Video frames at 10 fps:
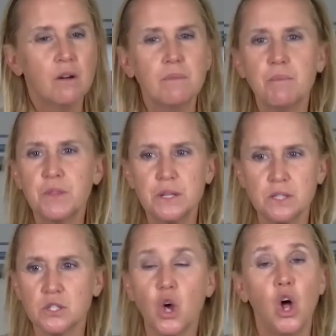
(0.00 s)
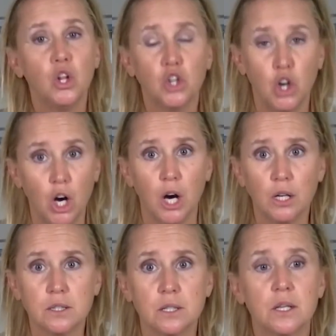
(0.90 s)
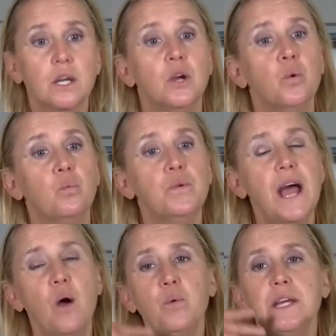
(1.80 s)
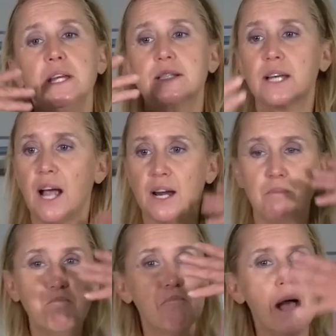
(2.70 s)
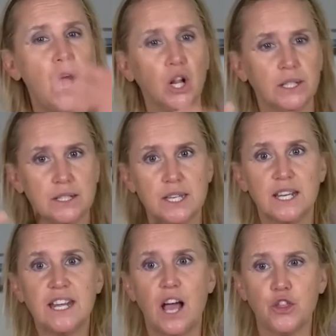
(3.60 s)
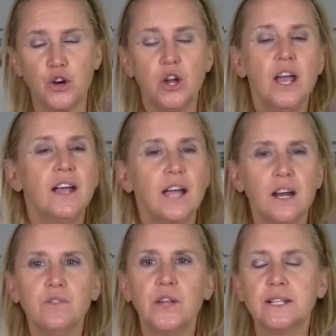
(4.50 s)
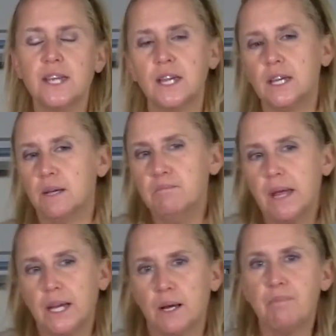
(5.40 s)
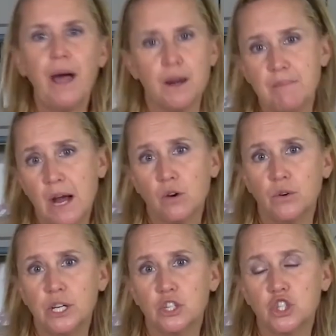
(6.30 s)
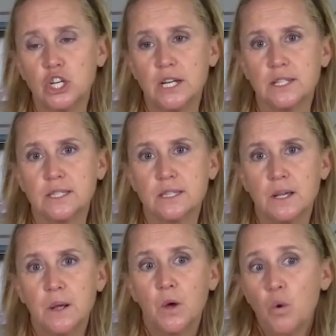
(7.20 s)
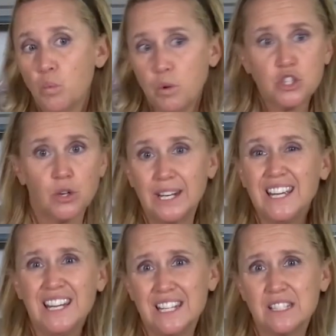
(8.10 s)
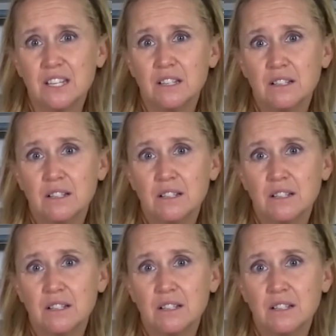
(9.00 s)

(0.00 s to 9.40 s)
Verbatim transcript: Remember, this is all cooked now we need to kind of meld it together, kind of like taking and making a pot of macaroni and cheese, which you can eat,